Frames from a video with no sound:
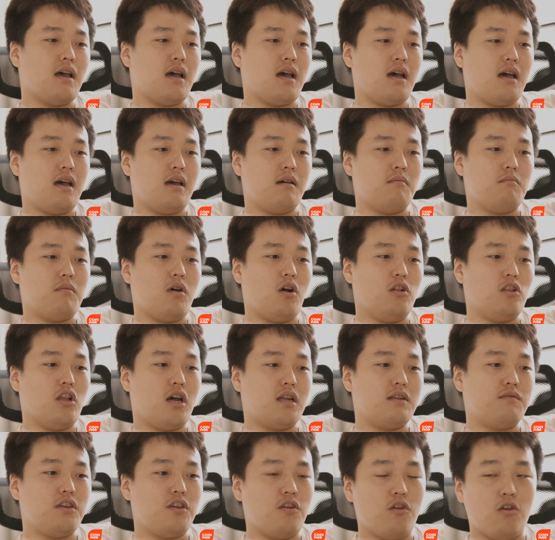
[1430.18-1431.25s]
a
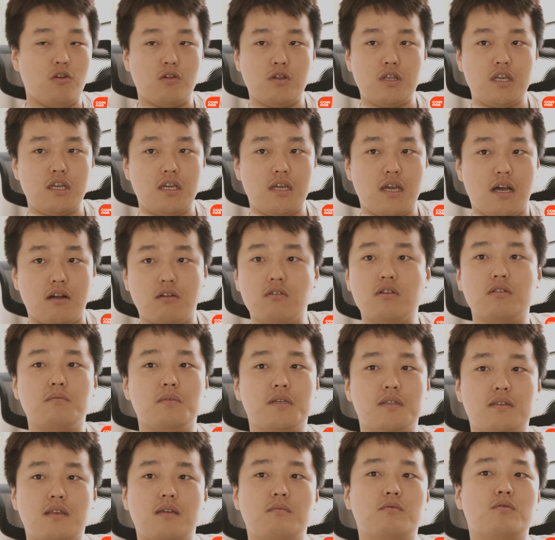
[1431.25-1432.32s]
lot of the early
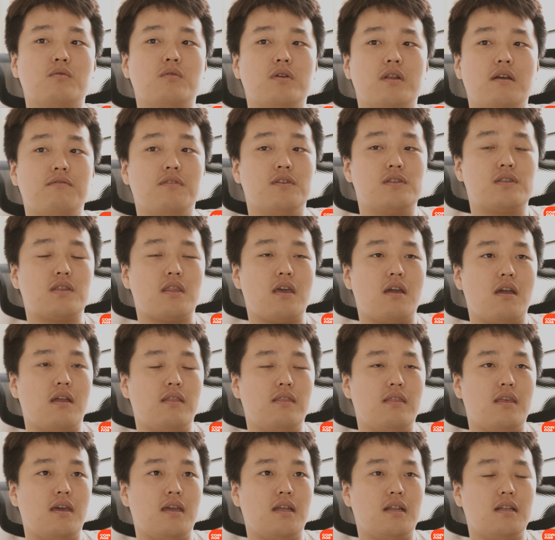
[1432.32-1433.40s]
algorithmic stablecoin efforts there
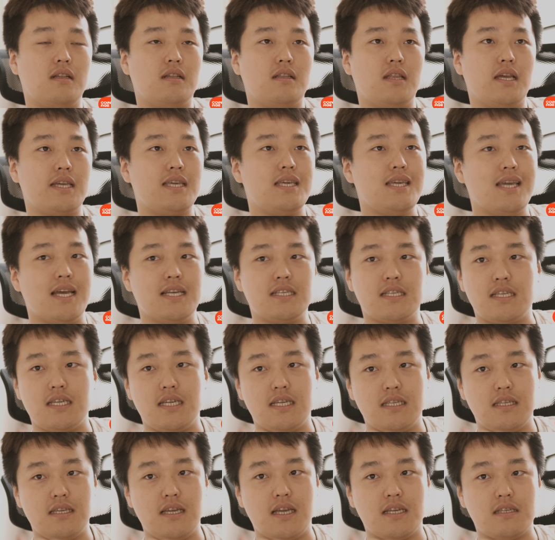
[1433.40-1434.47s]
and then like
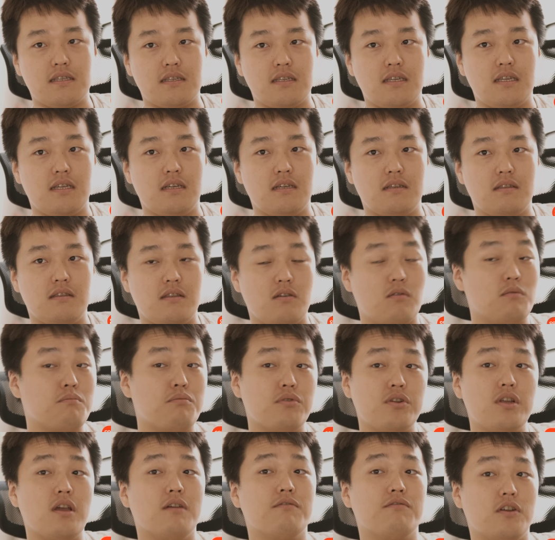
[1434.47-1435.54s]
ESD, DSD, they were
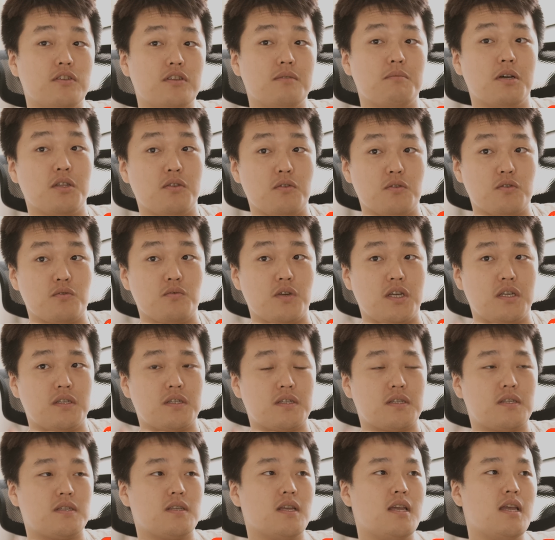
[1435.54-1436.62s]
pretty upfront about those
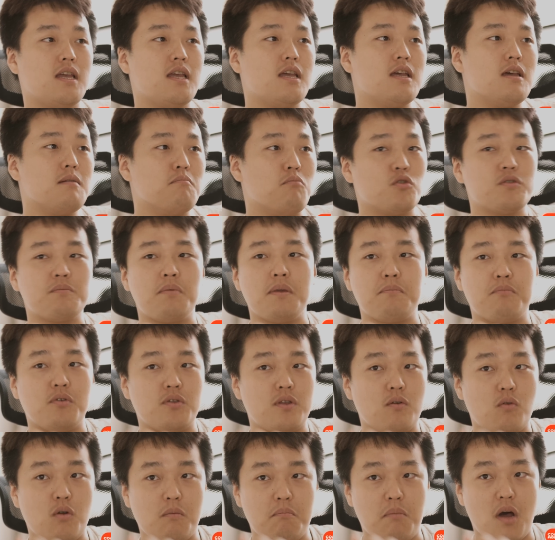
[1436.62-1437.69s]
risks. Most
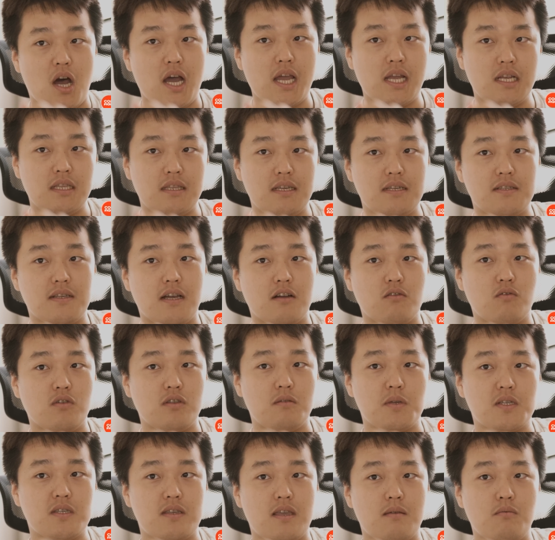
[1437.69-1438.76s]
people that were buying these
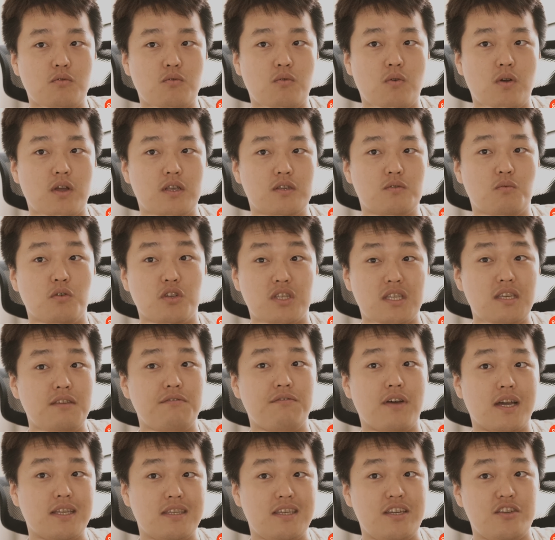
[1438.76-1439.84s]
algorithmic stablecoins were
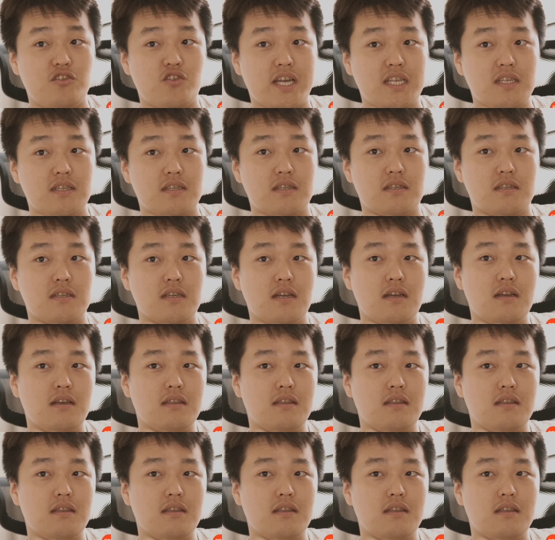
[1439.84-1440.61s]
DeFi degens